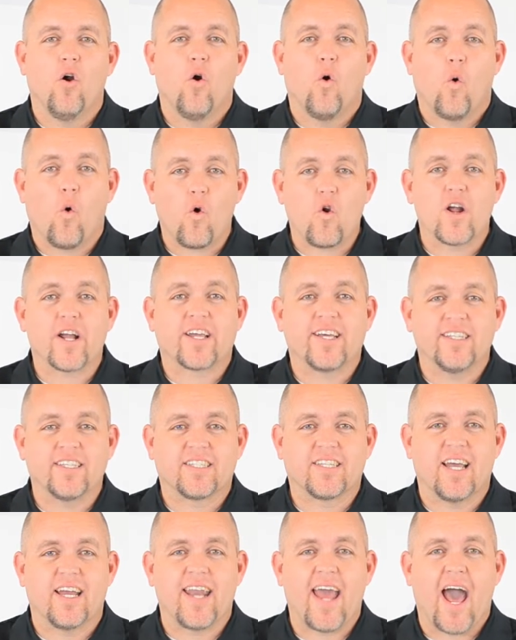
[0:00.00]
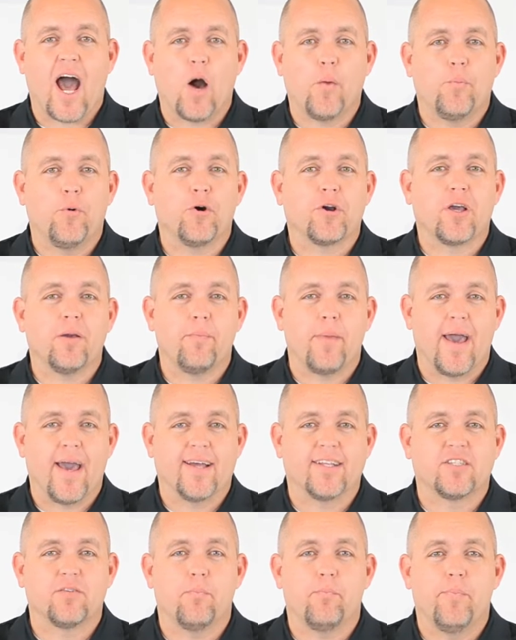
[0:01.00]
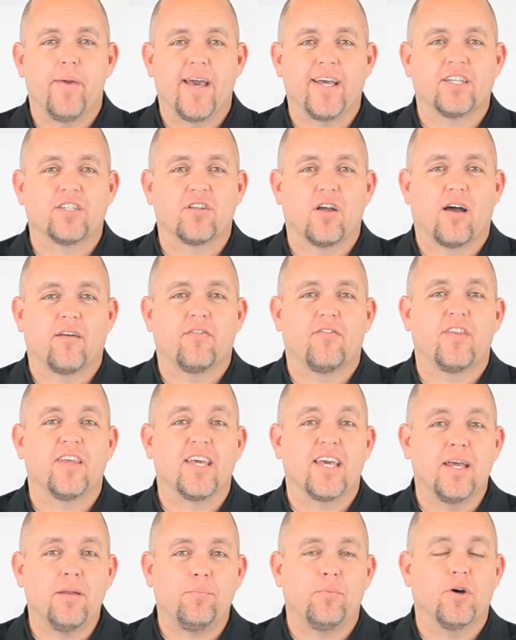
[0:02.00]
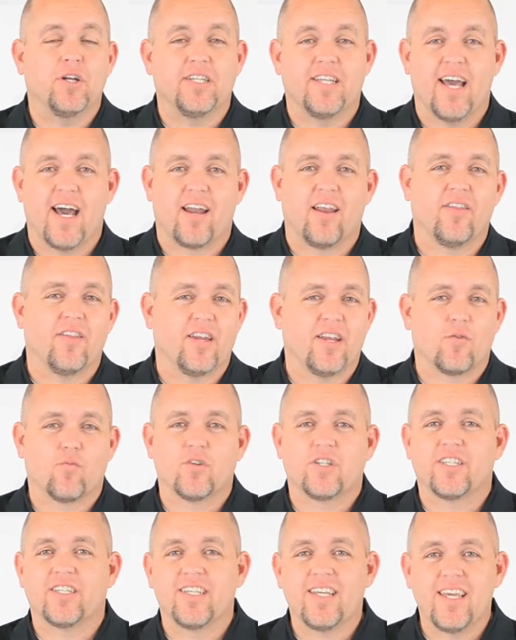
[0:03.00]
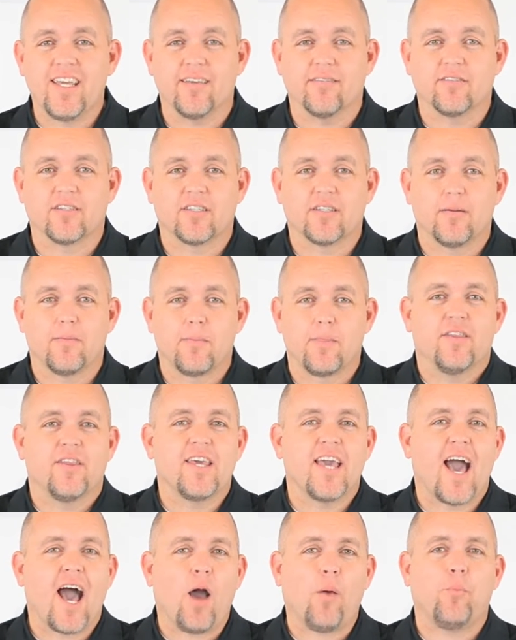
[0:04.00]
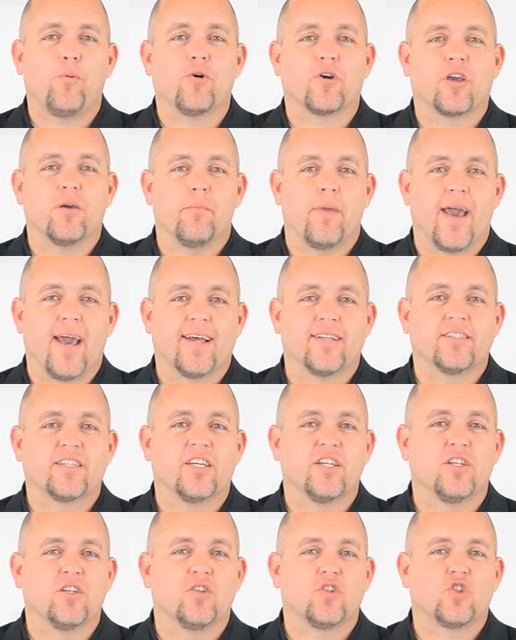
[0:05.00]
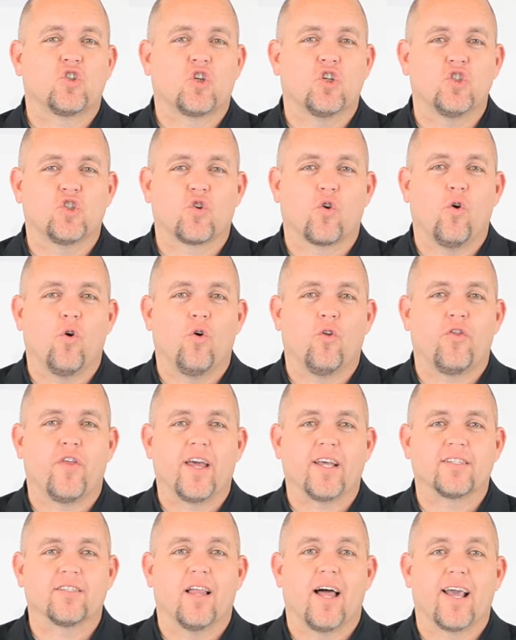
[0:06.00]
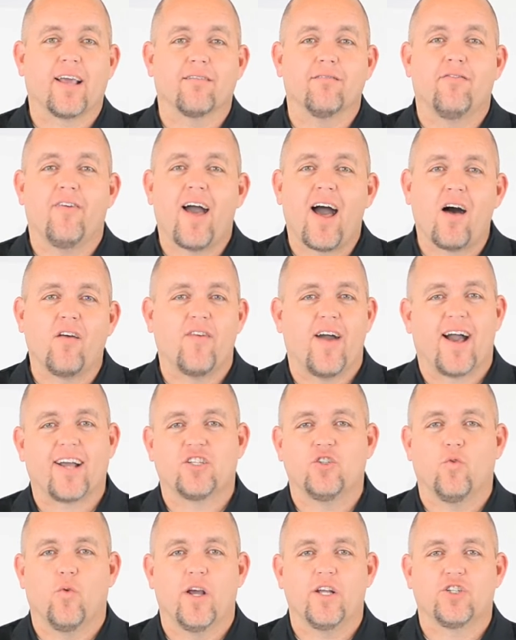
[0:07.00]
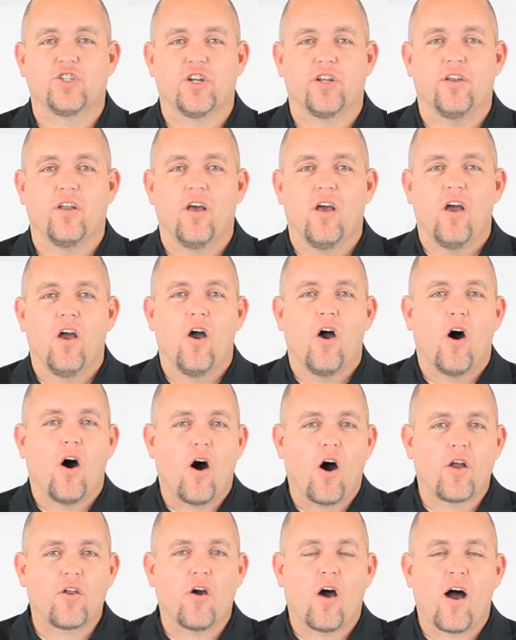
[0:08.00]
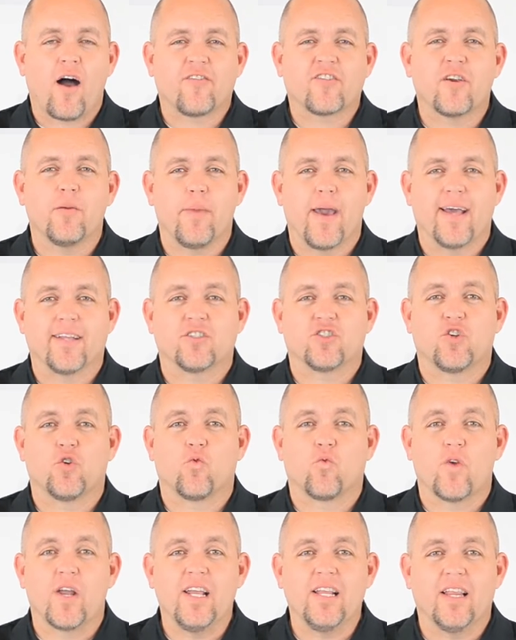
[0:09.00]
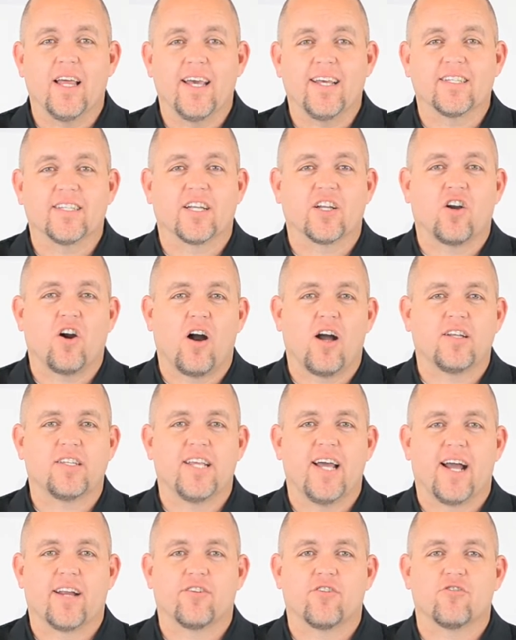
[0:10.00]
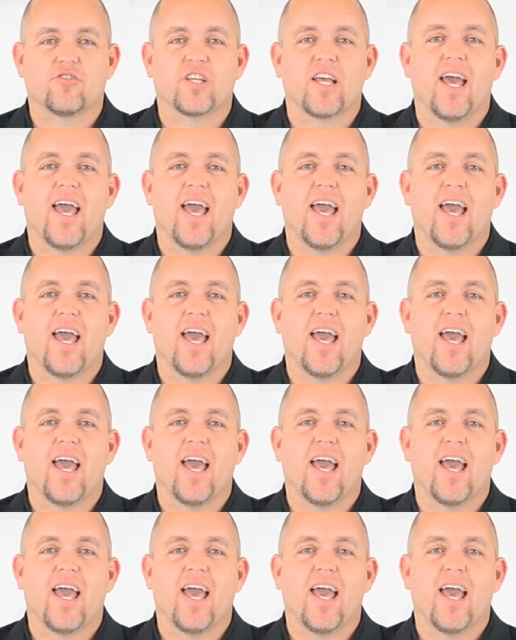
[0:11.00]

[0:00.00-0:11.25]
or it can send output commands based off the input data that it receives. The output commands can control things like valve actuation, on-off commands to relays and contactors,